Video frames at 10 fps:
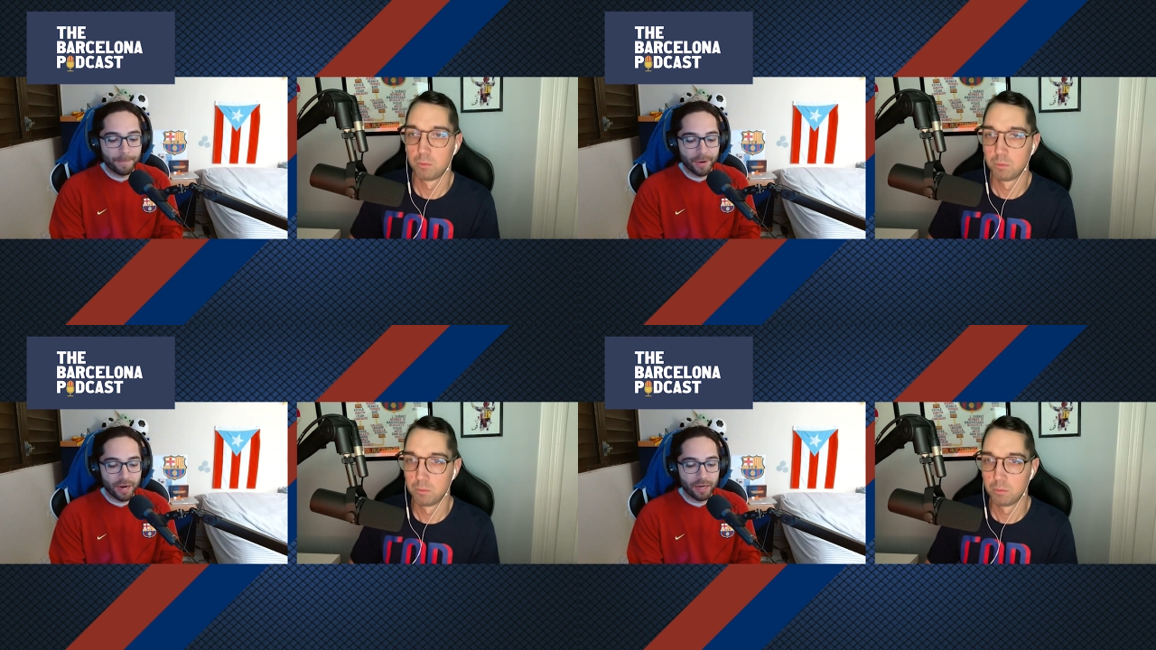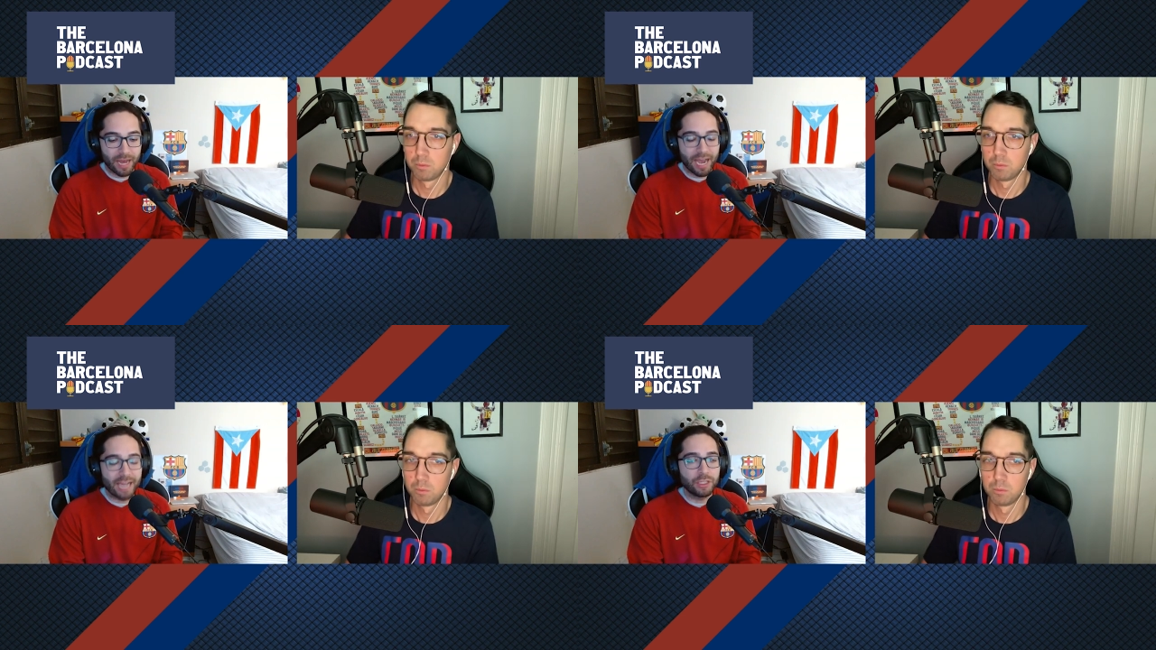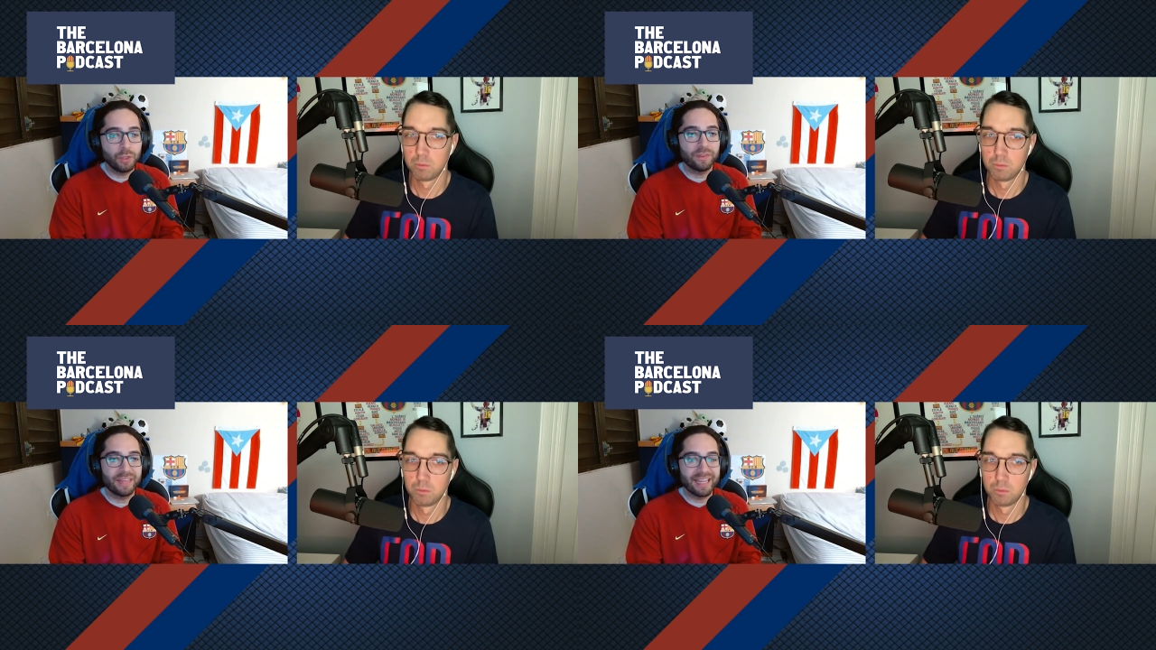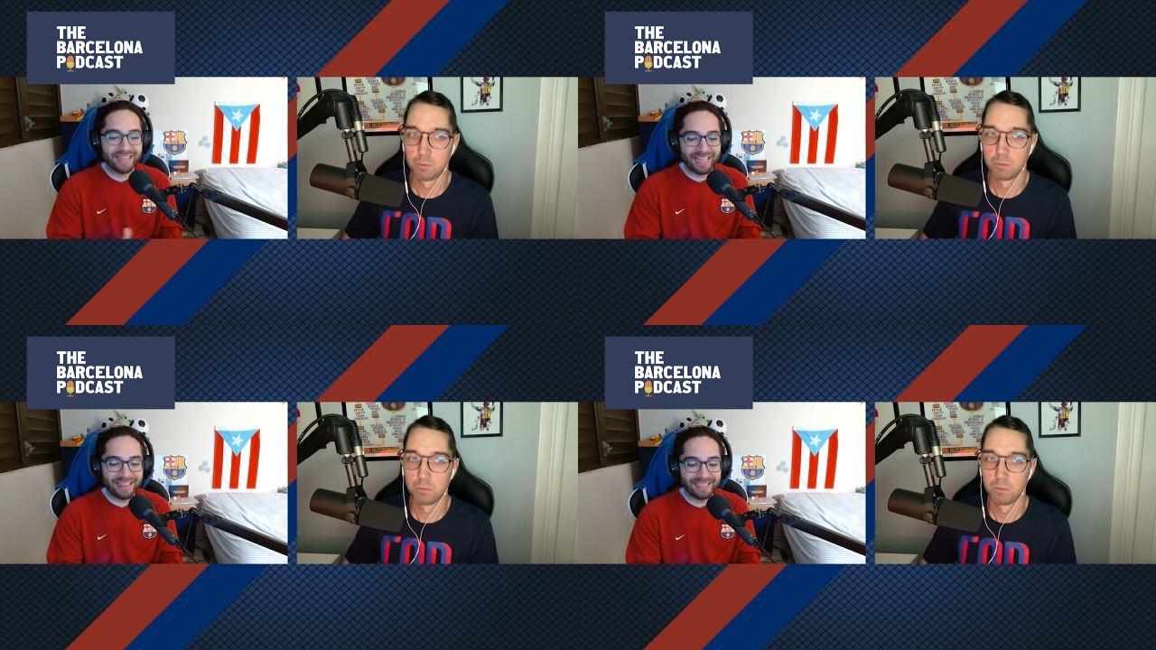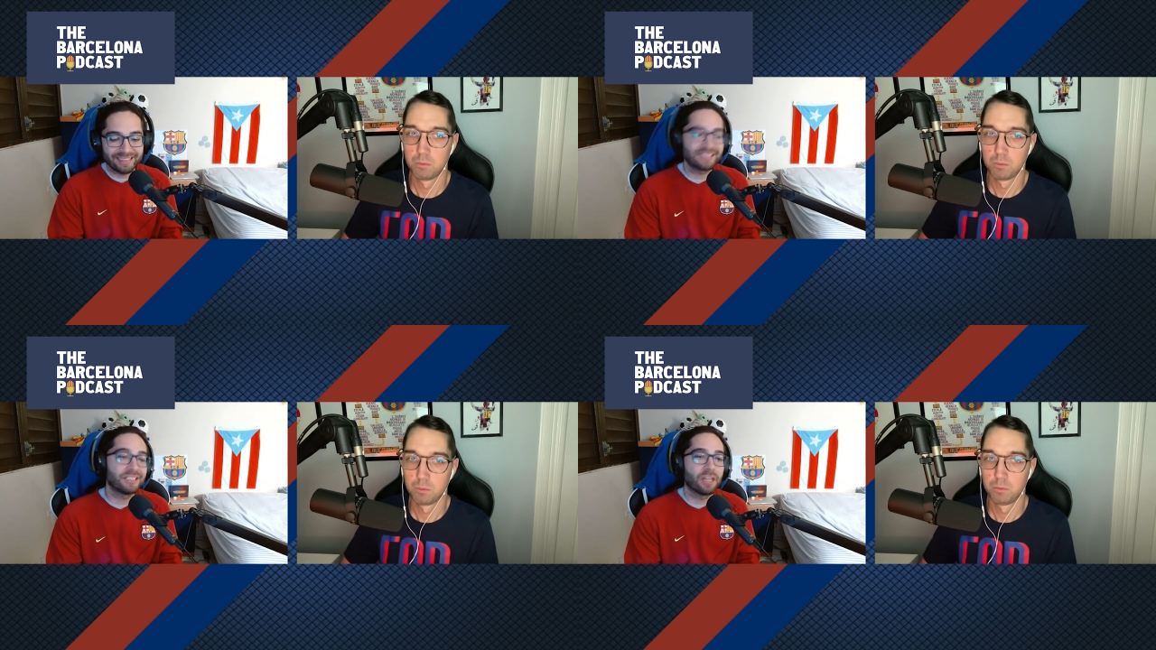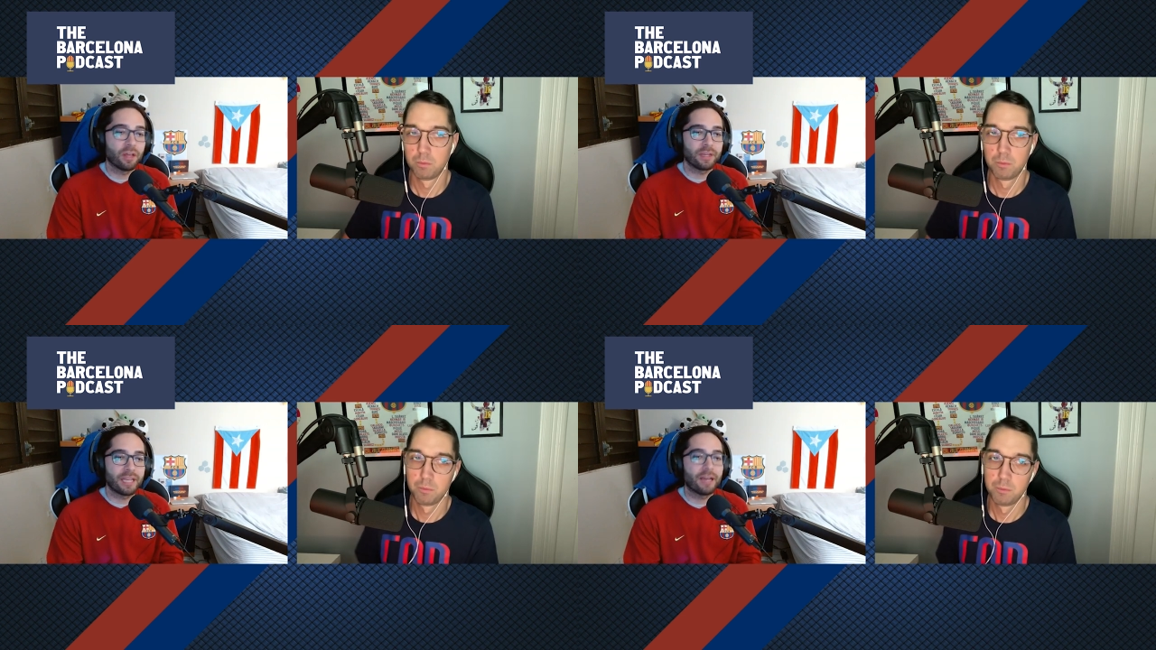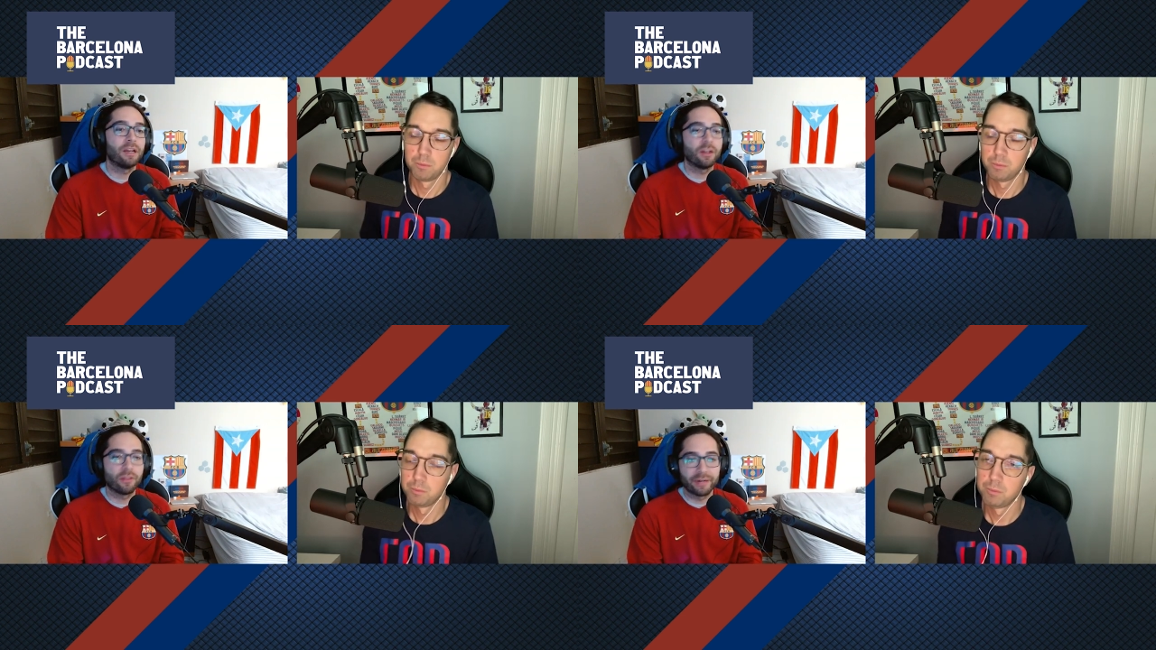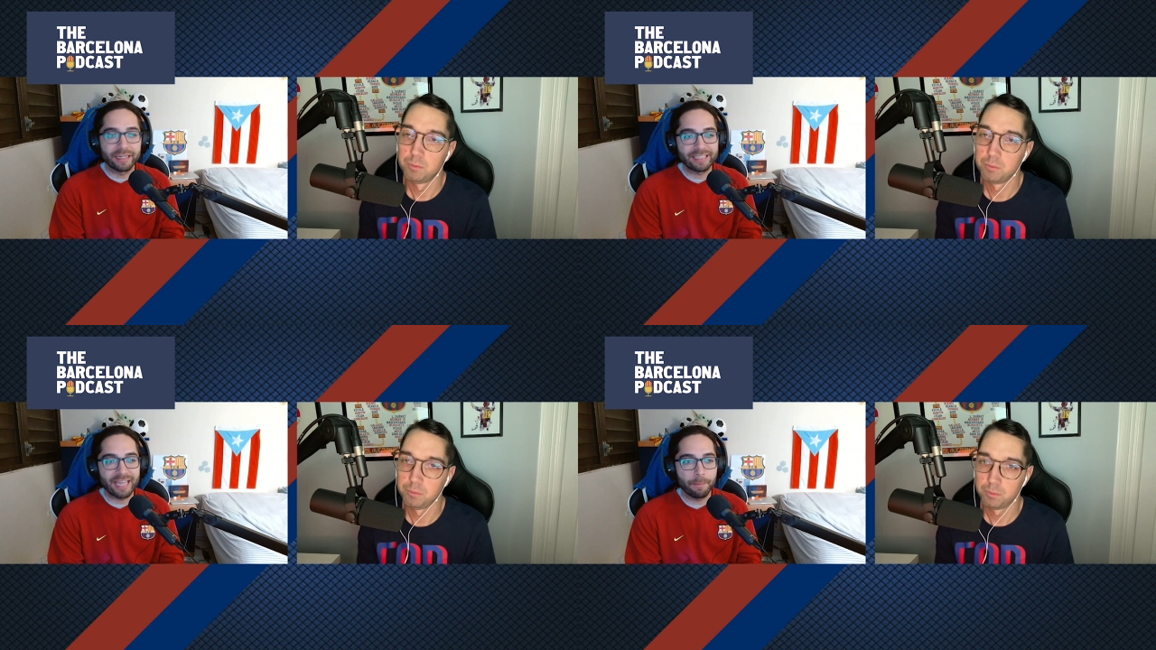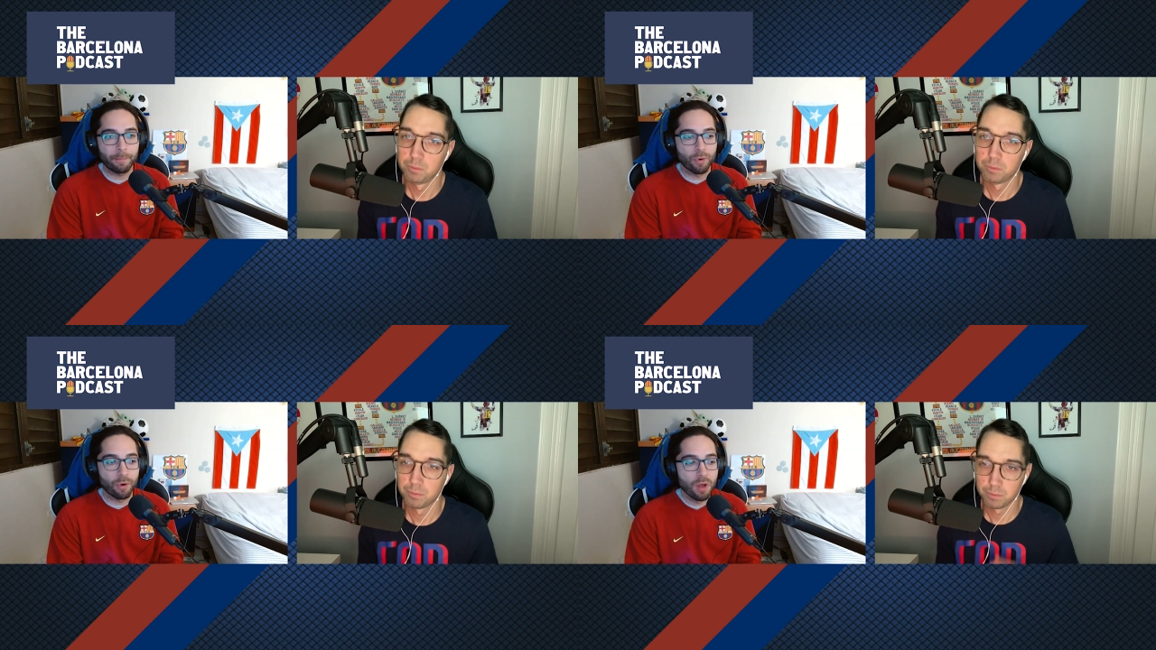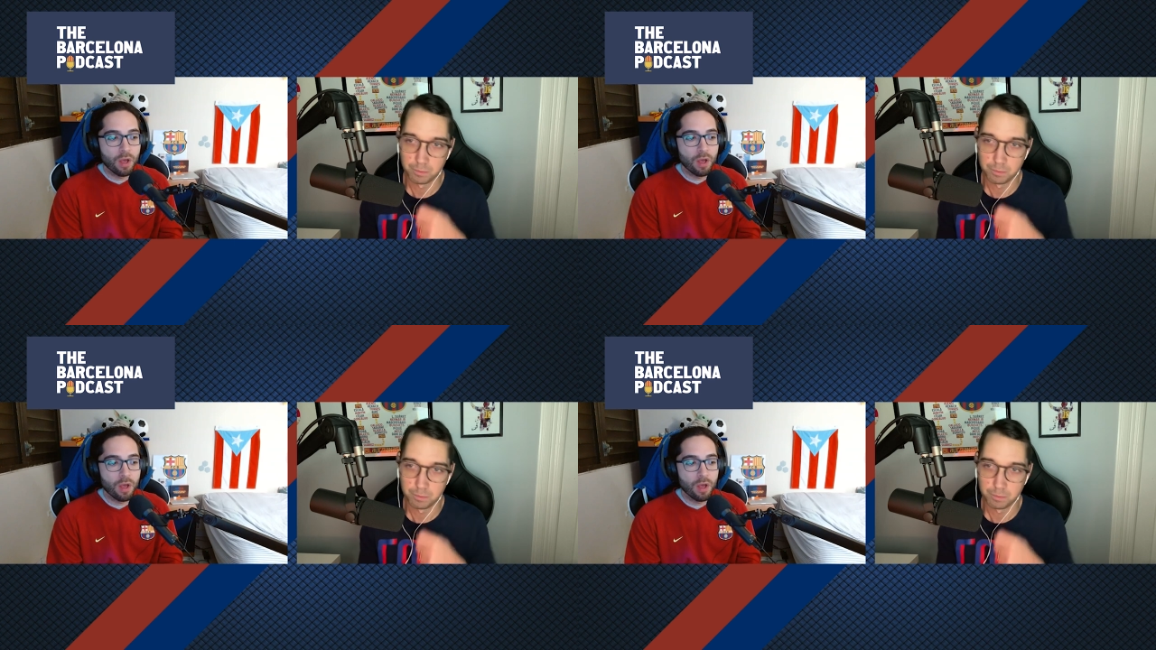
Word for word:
Speaker 1: but I do think that this is another, yet another example